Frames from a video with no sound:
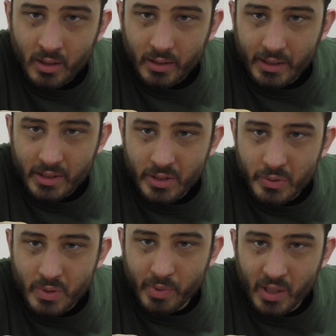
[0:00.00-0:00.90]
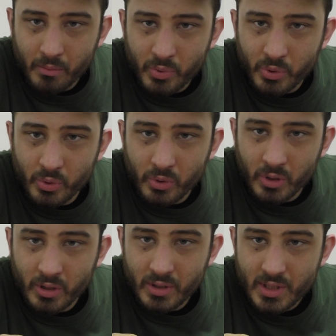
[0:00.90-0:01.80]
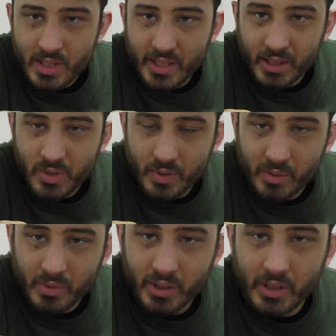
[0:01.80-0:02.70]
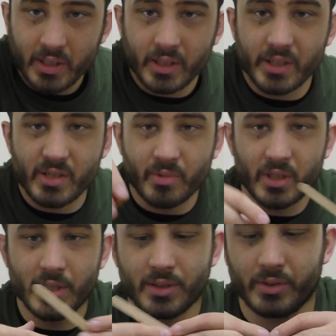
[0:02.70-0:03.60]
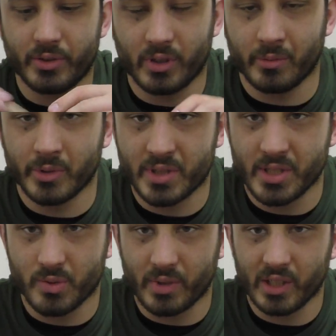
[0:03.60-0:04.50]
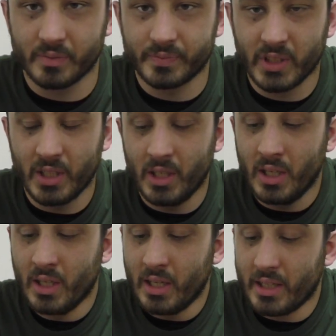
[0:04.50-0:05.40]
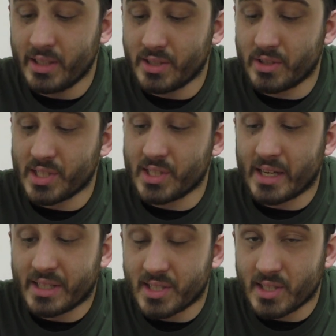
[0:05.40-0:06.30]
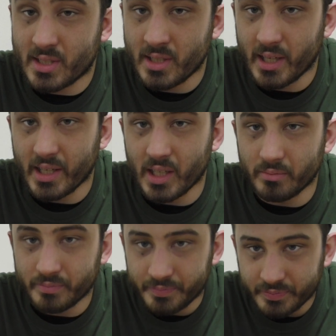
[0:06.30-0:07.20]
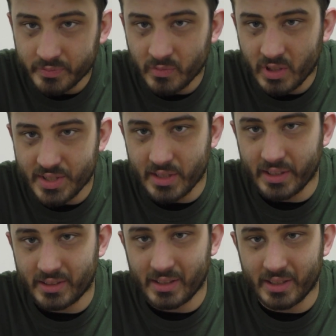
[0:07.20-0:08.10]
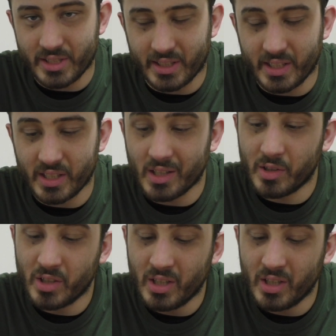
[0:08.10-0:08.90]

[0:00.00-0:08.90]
like to use bamboo sticks when I'm cleaning these, but these will do almost as well. And these are just nice, because they let you kind of